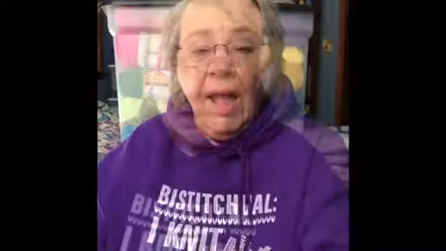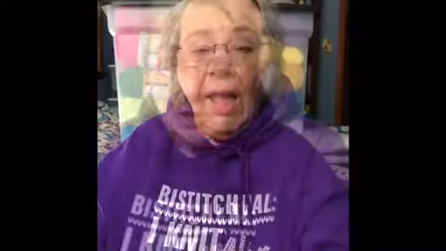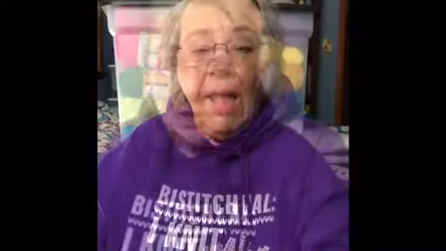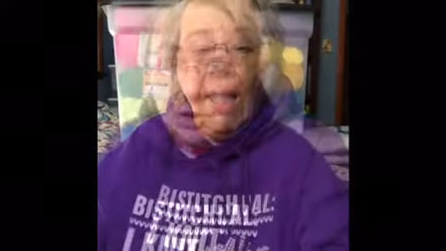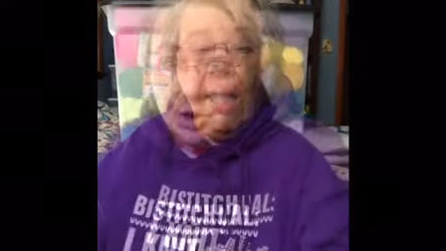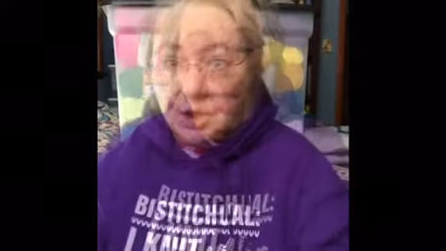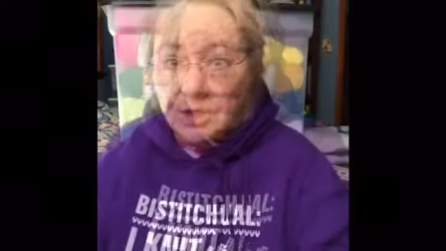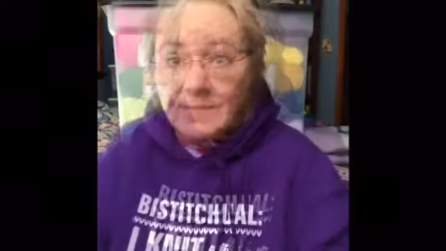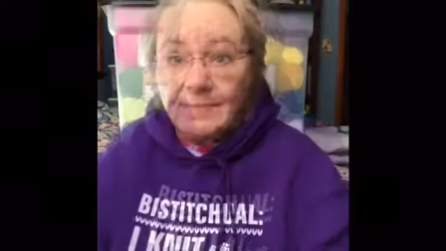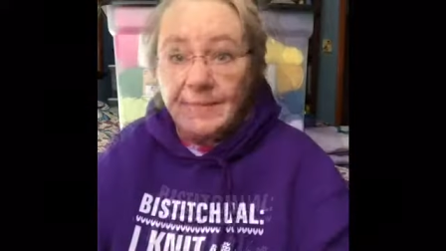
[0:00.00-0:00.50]

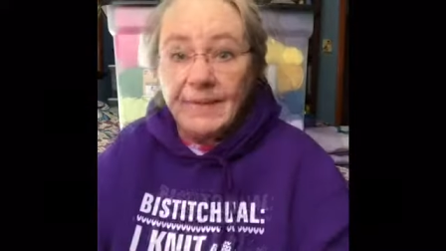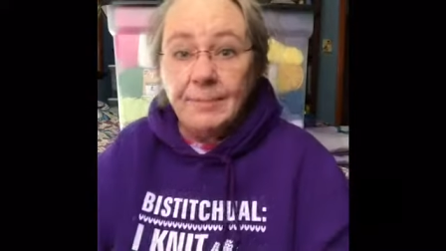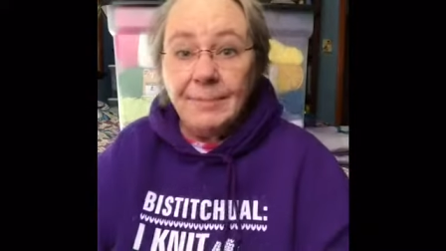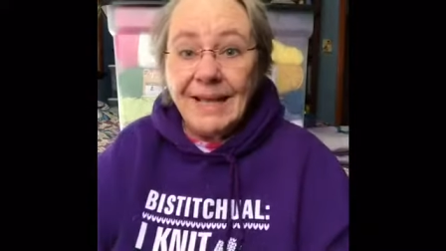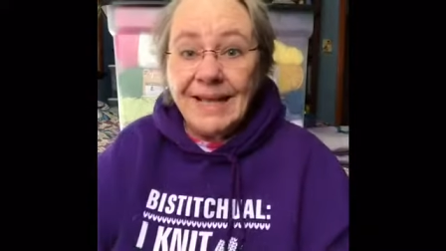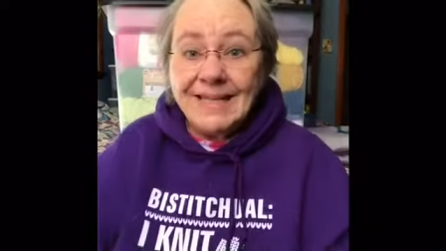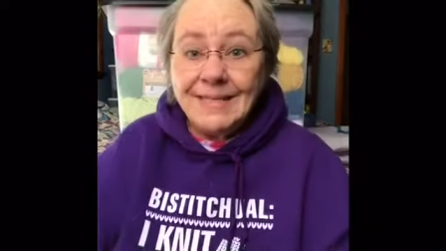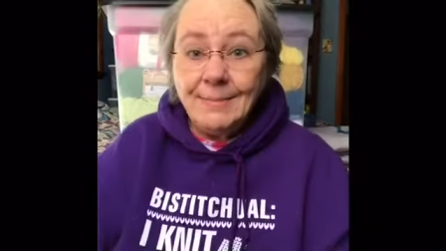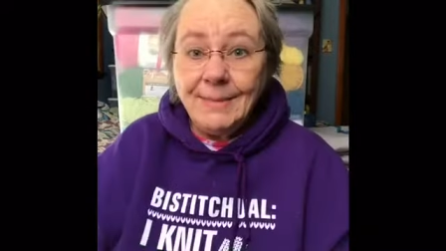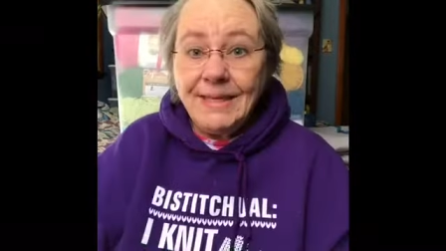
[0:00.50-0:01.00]
excuse me
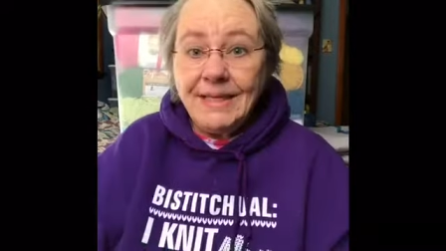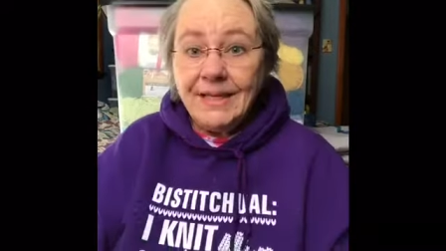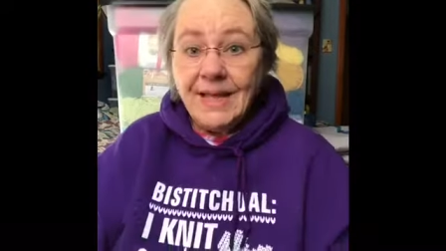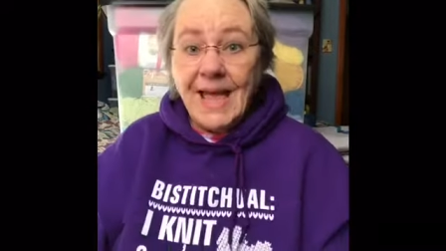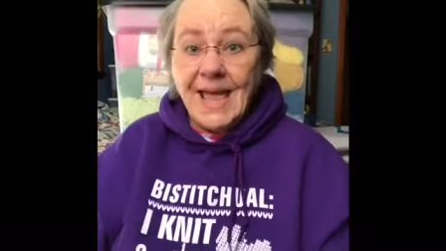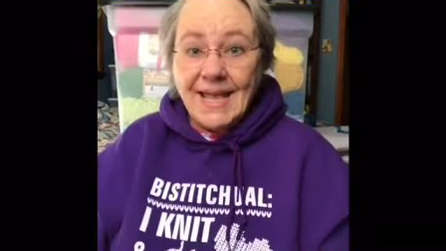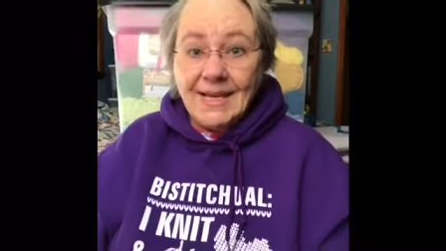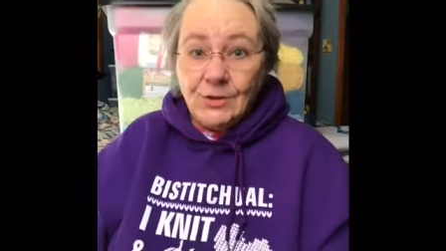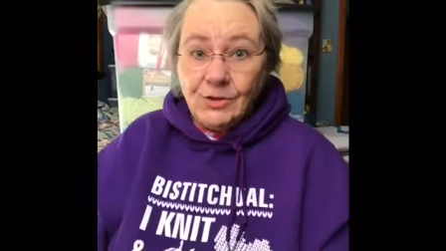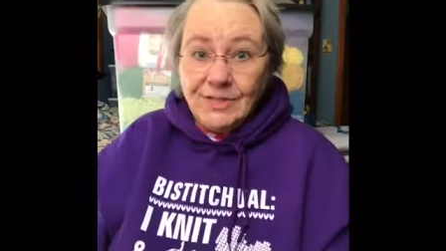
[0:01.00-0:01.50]
bless me I
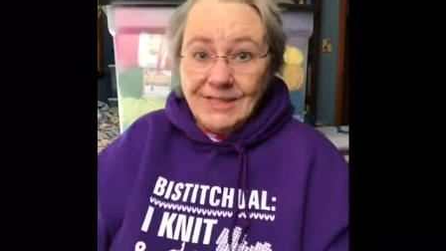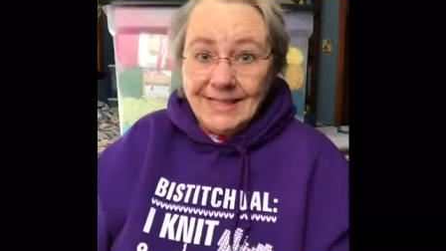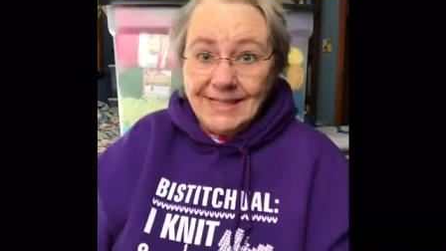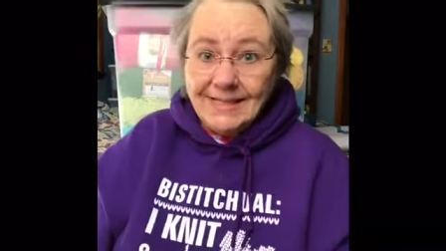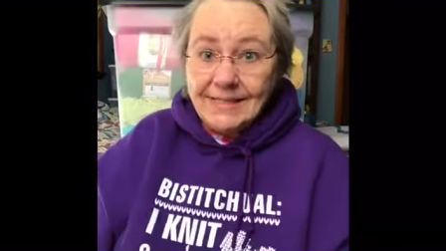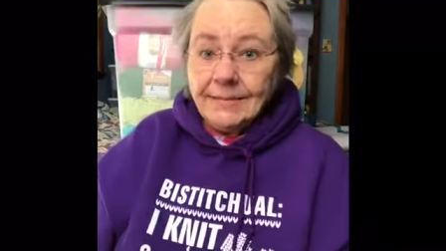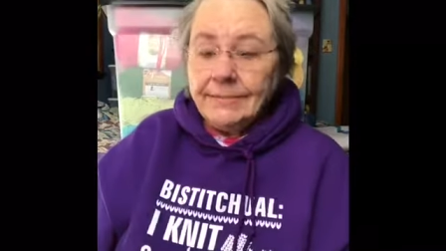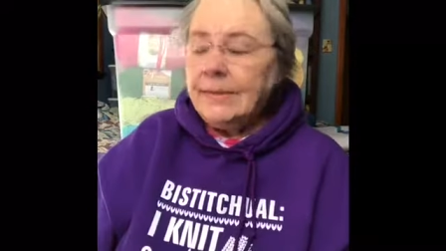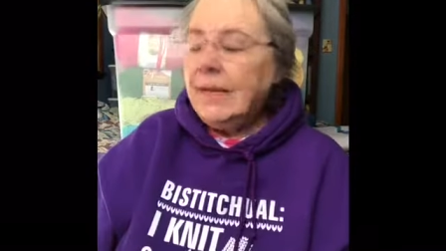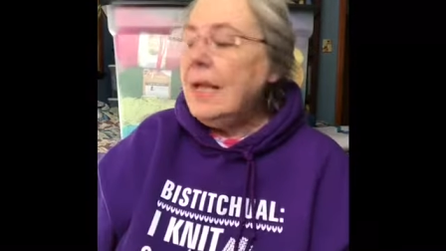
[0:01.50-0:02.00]
had to
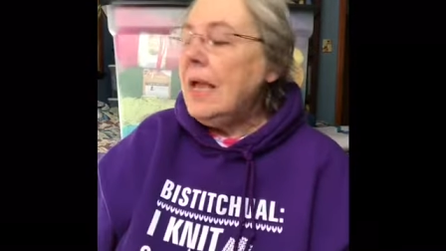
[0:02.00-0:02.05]
sneeze